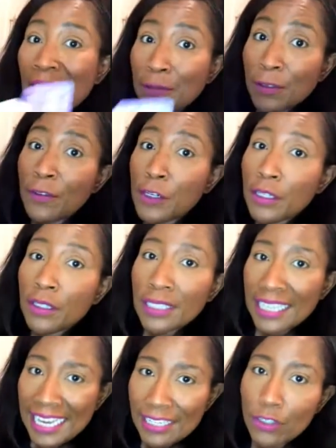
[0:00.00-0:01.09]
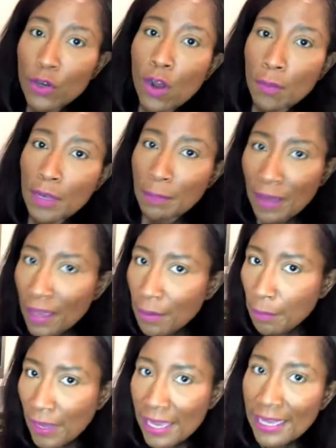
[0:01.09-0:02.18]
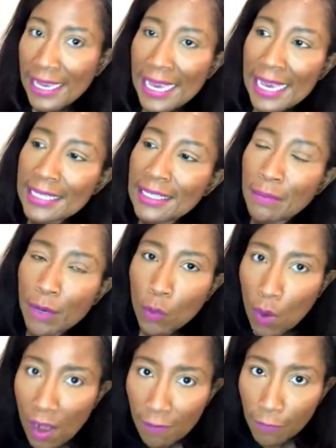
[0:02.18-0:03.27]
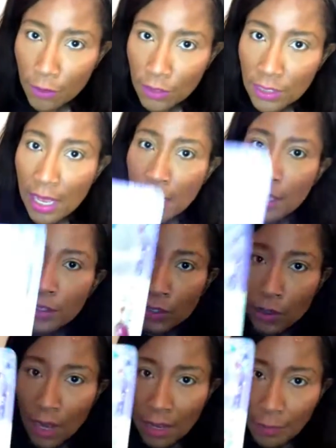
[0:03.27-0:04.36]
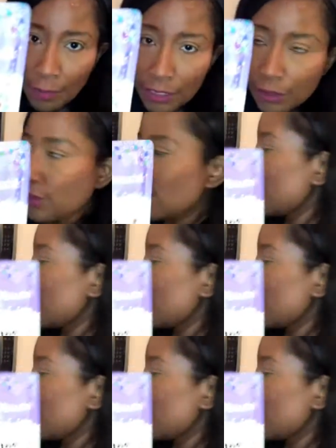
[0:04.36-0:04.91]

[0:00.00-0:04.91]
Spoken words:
prefer the Lakanto on my pancakes and my waffles, so I'm going to use